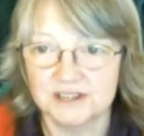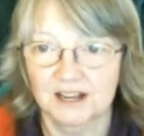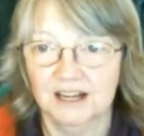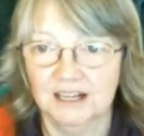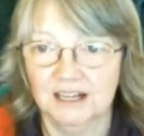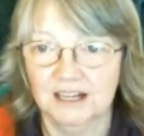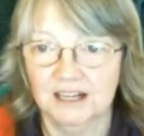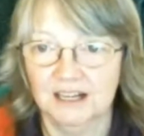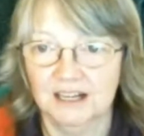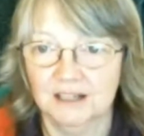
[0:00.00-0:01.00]

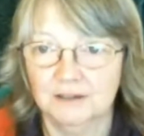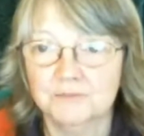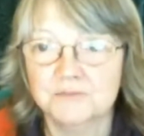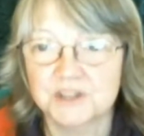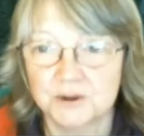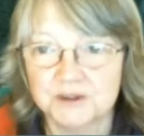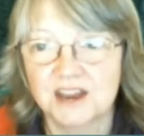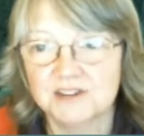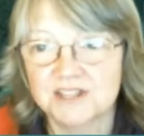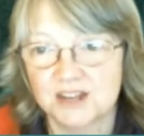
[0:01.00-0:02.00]
So it's
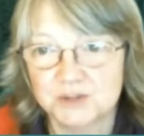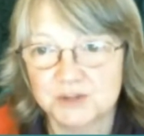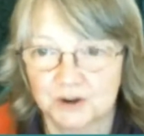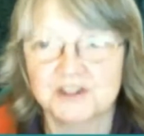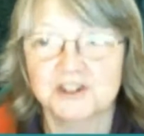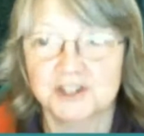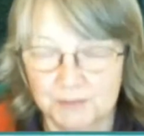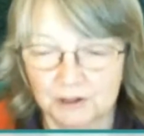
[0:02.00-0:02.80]
sarasoundspirit@gmail.com.